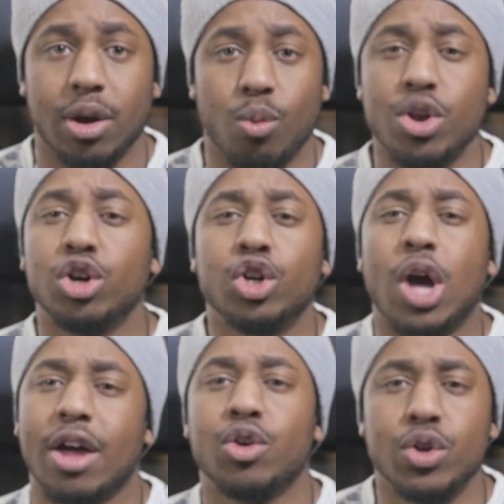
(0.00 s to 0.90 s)
when
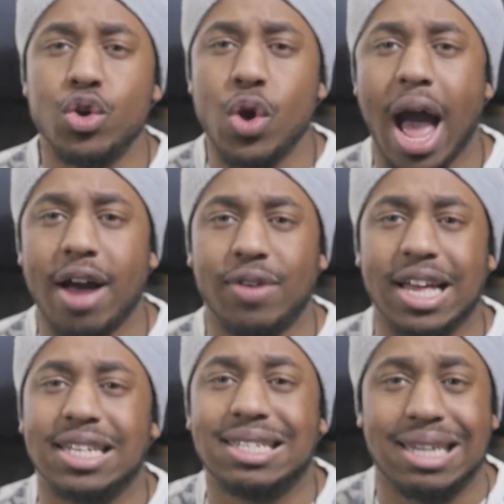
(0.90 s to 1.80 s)
you have
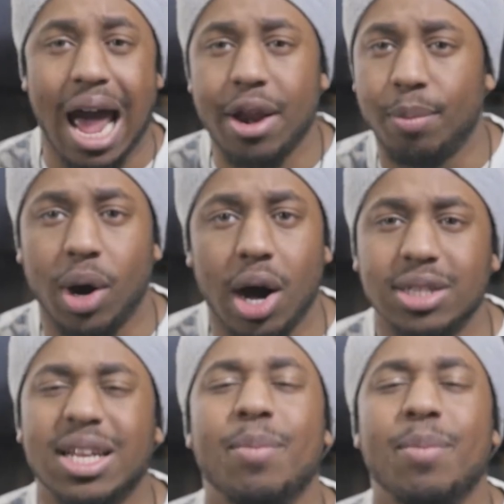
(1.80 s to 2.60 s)
like slider bars,